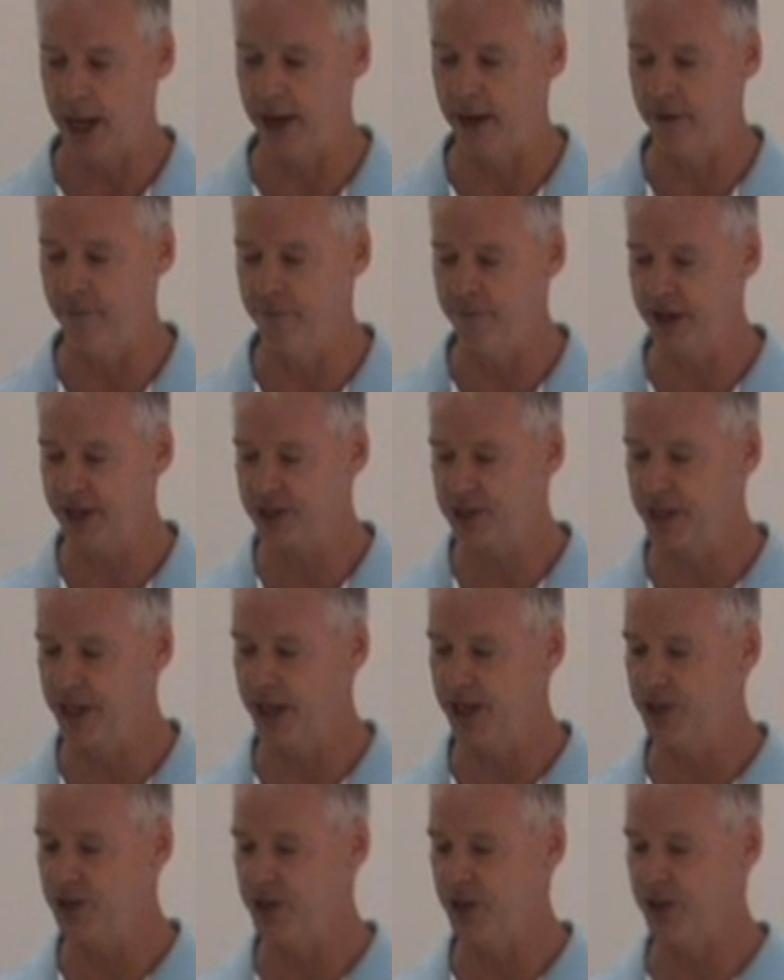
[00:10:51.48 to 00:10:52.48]
and an
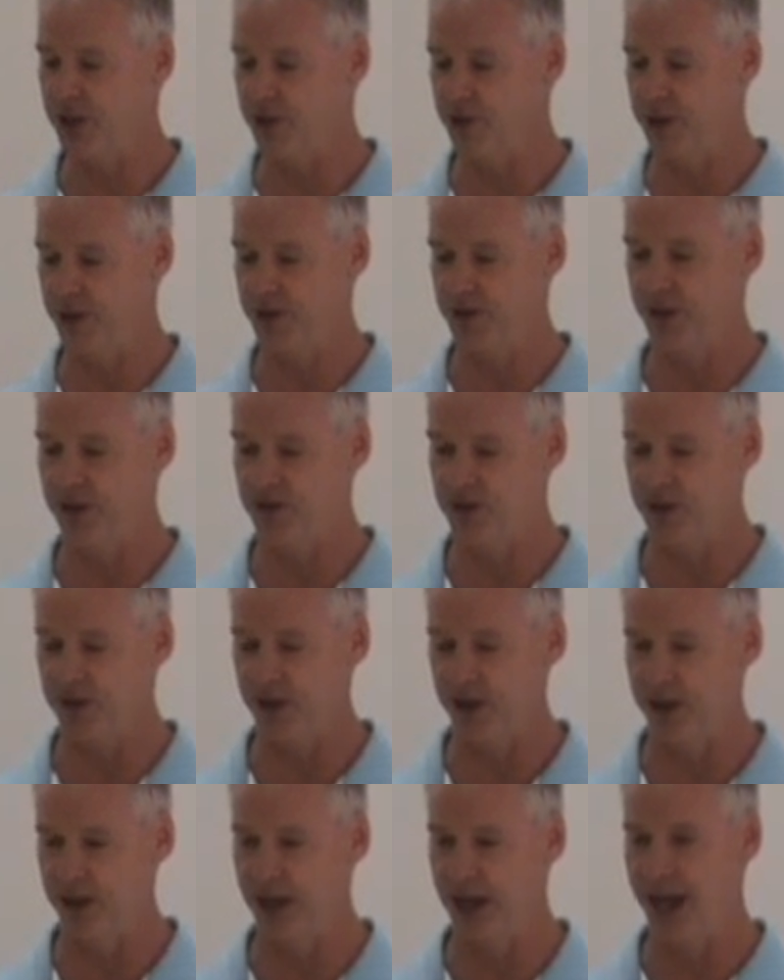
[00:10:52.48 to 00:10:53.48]
investigation into this
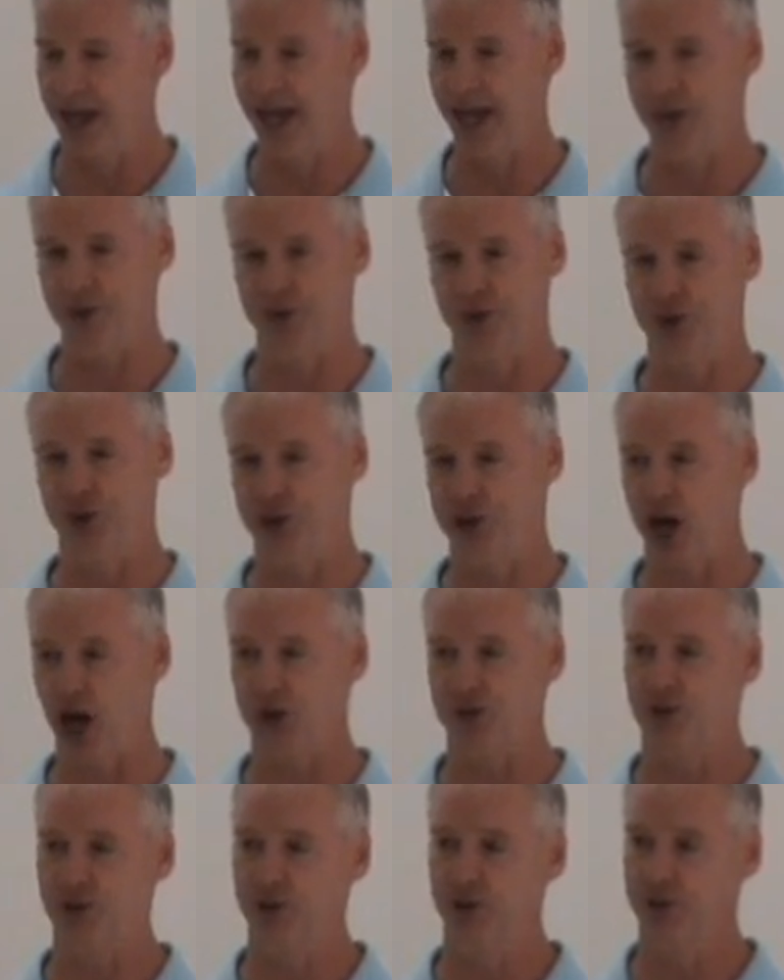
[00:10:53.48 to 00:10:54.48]
incident has
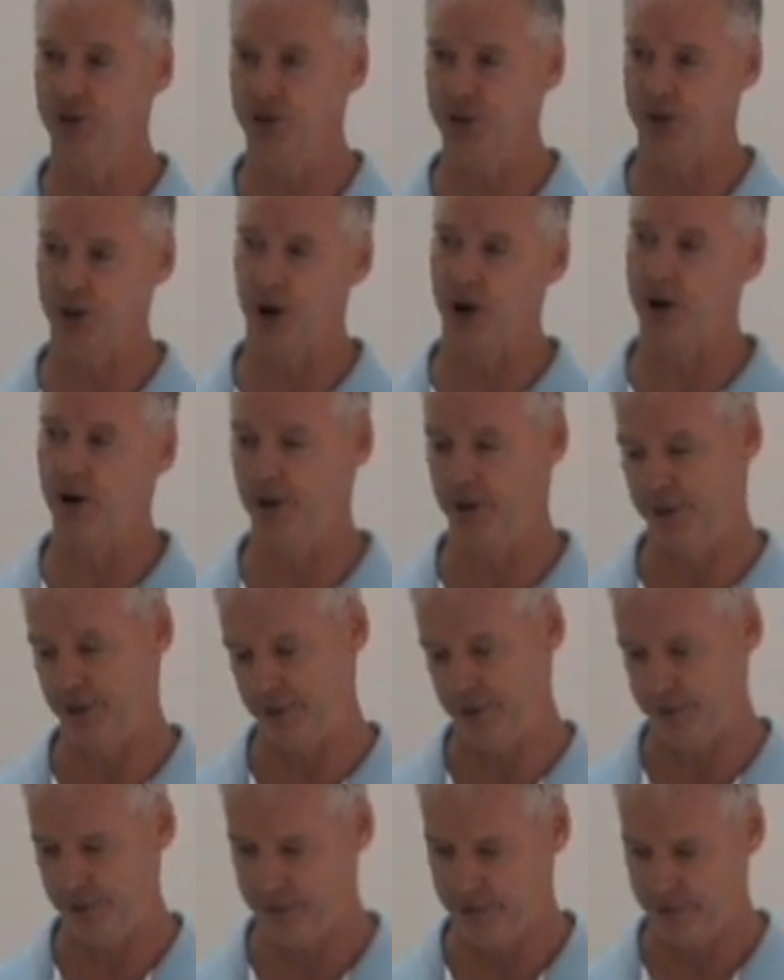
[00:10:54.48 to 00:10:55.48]
just started.